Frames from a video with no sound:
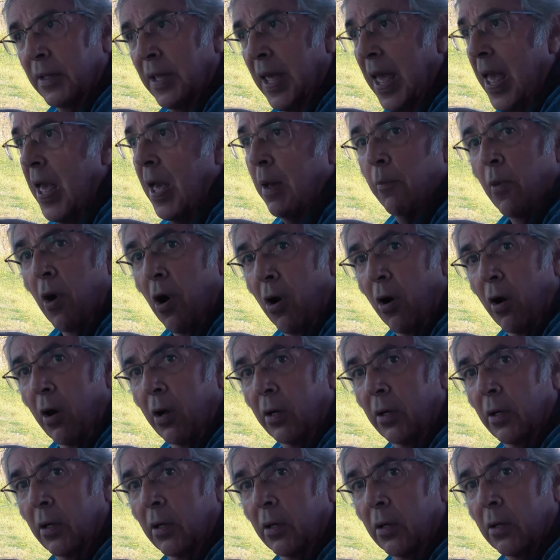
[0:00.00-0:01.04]
cam
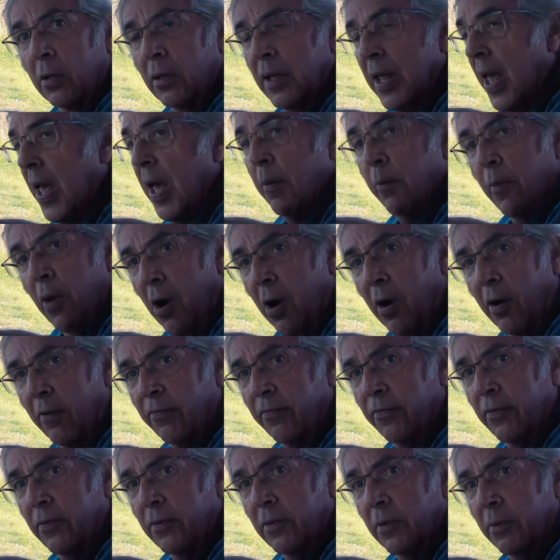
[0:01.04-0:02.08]
on, cam
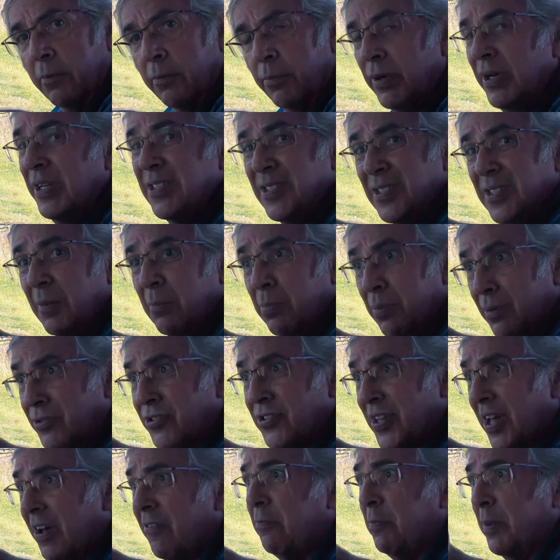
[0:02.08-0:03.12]
off. Pretty simple
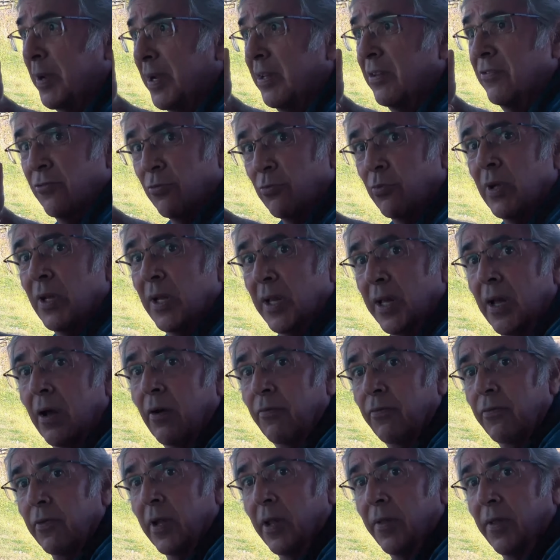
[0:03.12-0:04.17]
stuff, but it's really
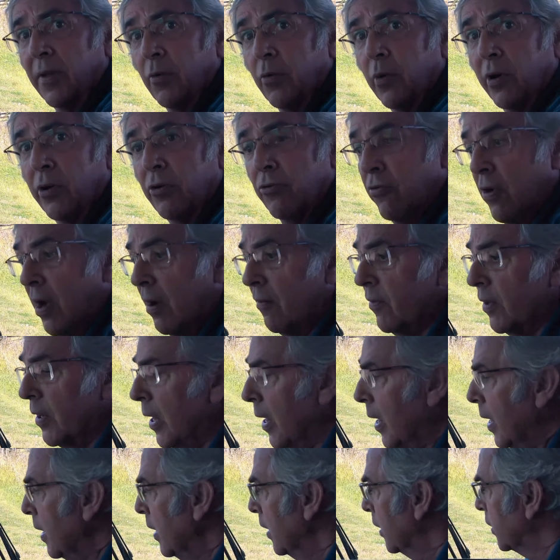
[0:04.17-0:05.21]
helpful I think while you're driving.
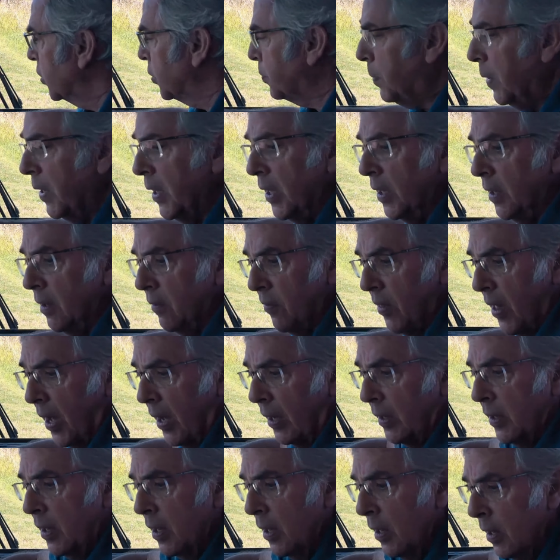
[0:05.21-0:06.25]
Speaking of
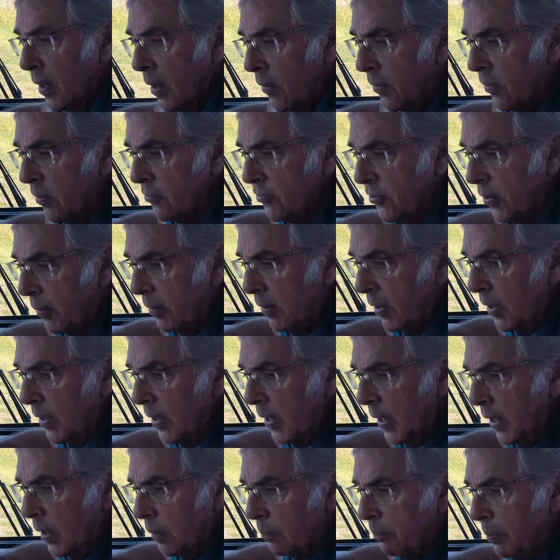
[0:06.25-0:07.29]
that, there's a
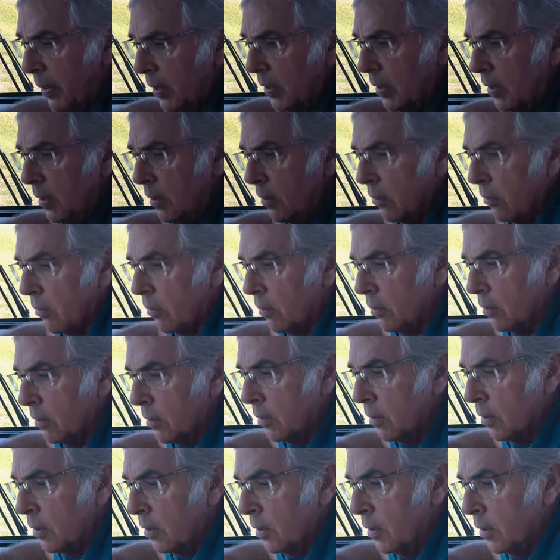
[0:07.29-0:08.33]
little button here.
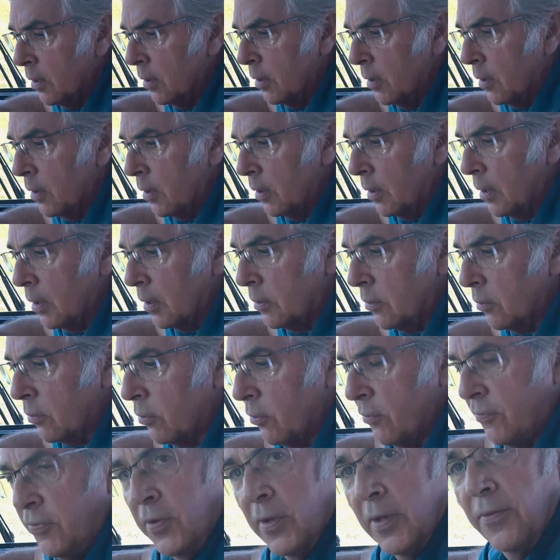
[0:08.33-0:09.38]
Don't
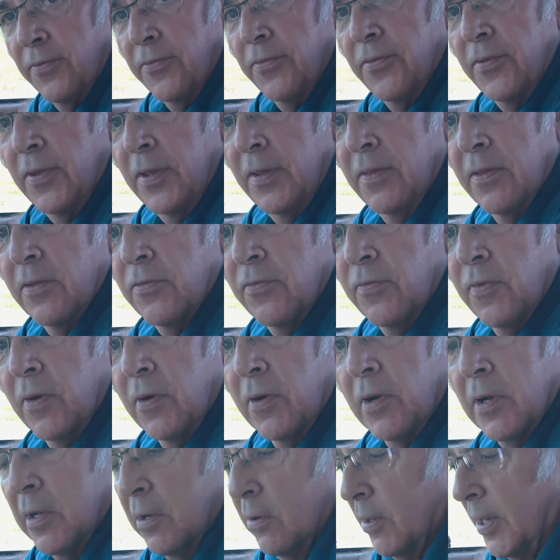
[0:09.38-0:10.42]
know if you can see this
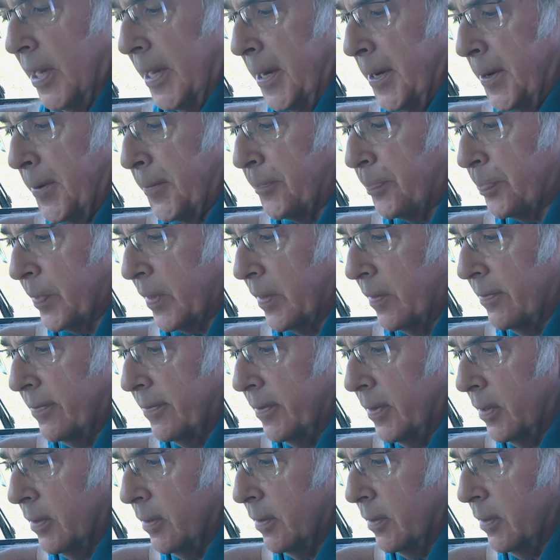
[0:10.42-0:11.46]
very clearly.
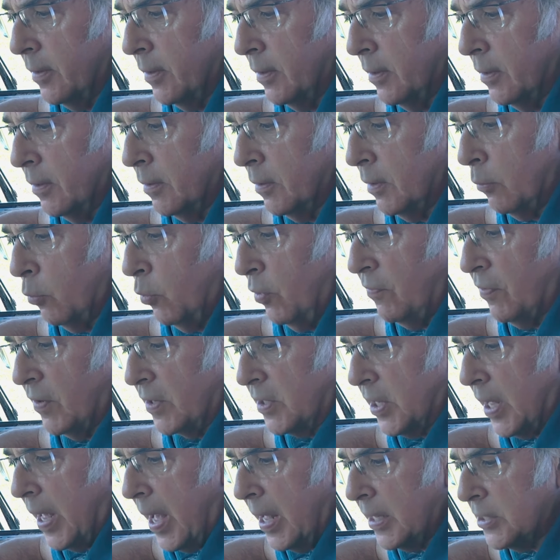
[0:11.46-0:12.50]
We've
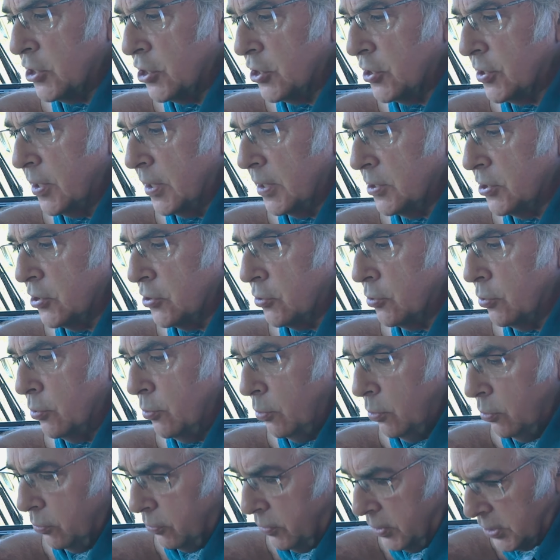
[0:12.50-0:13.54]
attached this
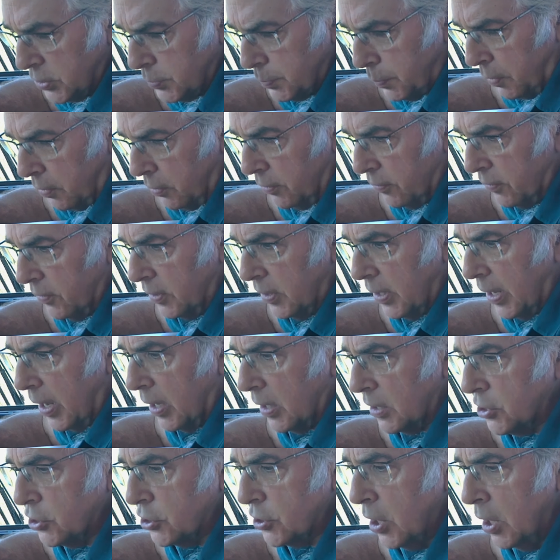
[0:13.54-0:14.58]
to this part of the
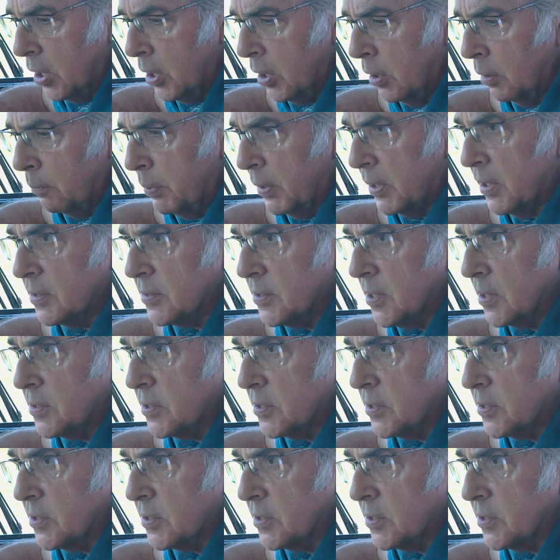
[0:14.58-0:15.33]
dash because